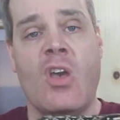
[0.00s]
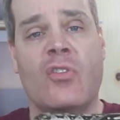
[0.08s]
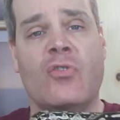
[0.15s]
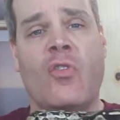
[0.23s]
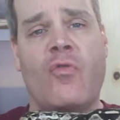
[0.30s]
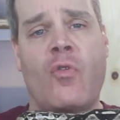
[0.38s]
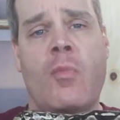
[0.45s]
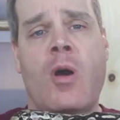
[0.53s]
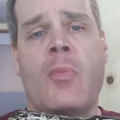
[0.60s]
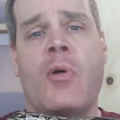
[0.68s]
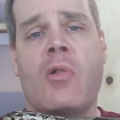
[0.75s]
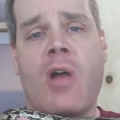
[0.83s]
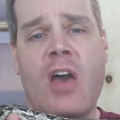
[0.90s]
So for
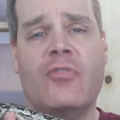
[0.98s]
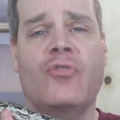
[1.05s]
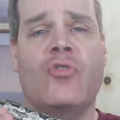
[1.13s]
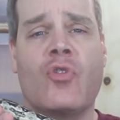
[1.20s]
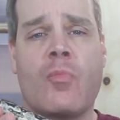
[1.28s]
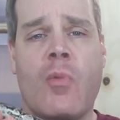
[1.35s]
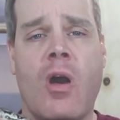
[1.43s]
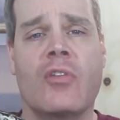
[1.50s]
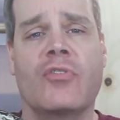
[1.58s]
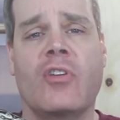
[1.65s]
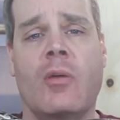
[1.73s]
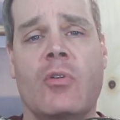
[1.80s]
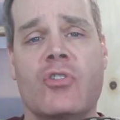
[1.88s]
about the last two
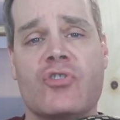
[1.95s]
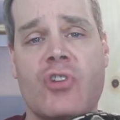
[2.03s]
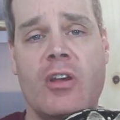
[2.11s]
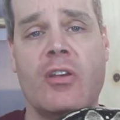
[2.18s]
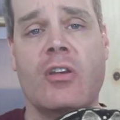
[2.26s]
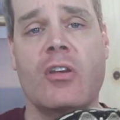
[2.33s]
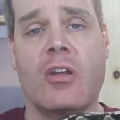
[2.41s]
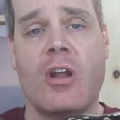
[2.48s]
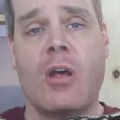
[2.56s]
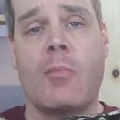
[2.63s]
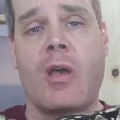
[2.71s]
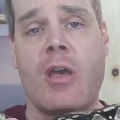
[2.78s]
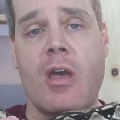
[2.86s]
months, I've been checking in
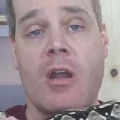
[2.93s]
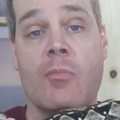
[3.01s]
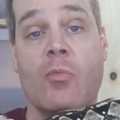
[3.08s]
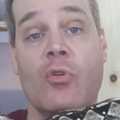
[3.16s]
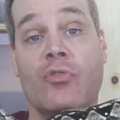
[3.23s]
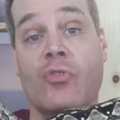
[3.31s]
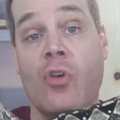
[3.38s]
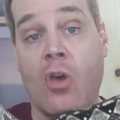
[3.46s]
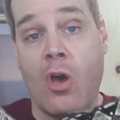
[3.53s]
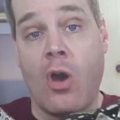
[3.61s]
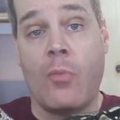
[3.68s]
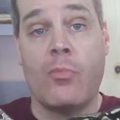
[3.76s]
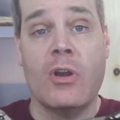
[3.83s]
on my animals
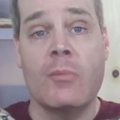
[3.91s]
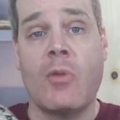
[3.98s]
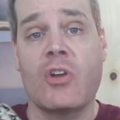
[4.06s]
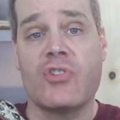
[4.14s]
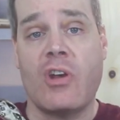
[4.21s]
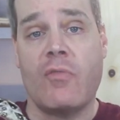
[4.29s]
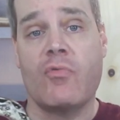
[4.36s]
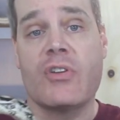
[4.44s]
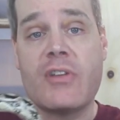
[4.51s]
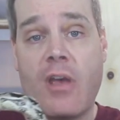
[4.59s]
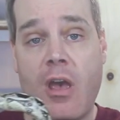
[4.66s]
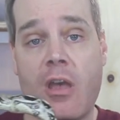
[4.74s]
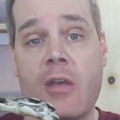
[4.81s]
pretty much every
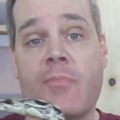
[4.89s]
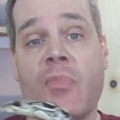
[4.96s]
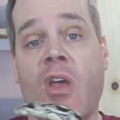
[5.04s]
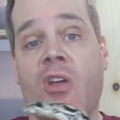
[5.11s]
day,